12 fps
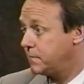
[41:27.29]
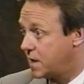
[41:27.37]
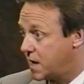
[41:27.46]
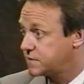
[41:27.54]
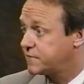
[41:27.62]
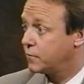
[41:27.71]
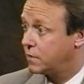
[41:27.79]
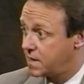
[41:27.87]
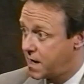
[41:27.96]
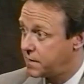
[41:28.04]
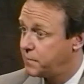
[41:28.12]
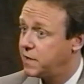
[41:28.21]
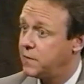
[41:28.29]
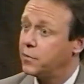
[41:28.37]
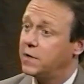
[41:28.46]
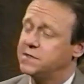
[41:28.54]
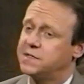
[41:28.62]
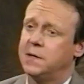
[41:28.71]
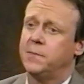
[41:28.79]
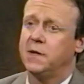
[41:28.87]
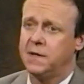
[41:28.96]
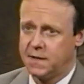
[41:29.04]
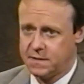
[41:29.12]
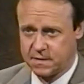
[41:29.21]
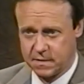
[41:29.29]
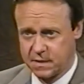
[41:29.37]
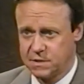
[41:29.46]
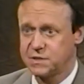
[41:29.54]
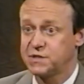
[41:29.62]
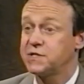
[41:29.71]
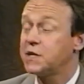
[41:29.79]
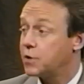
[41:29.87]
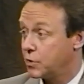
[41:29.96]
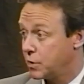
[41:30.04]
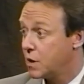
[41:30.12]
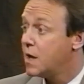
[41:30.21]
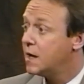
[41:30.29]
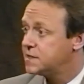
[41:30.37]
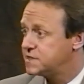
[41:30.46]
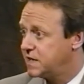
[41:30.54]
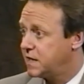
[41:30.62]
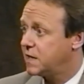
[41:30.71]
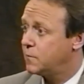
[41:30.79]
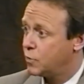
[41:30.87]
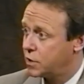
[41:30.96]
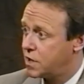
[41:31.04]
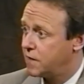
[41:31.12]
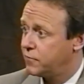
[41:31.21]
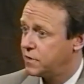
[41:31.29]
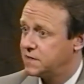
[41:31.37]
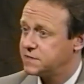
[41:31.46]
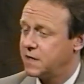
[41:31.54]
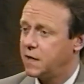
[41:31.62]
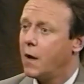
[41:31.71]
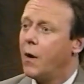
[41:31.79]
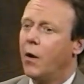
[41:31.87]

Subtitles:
blocks for a lot of people as they begin to consider seeking recovery is that,